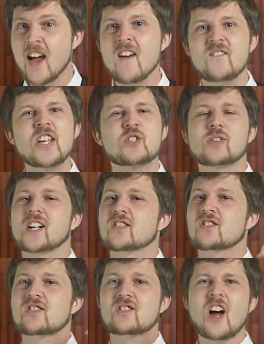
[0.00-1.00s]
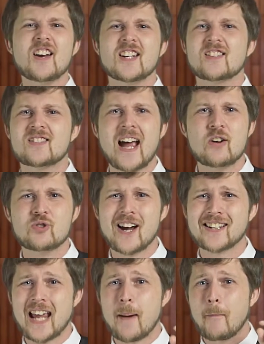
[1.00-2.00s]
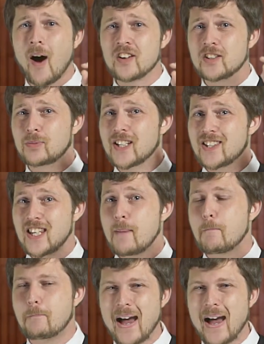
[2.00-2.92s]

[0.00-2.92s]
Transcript: featuring a stunning soundtrack and possibly the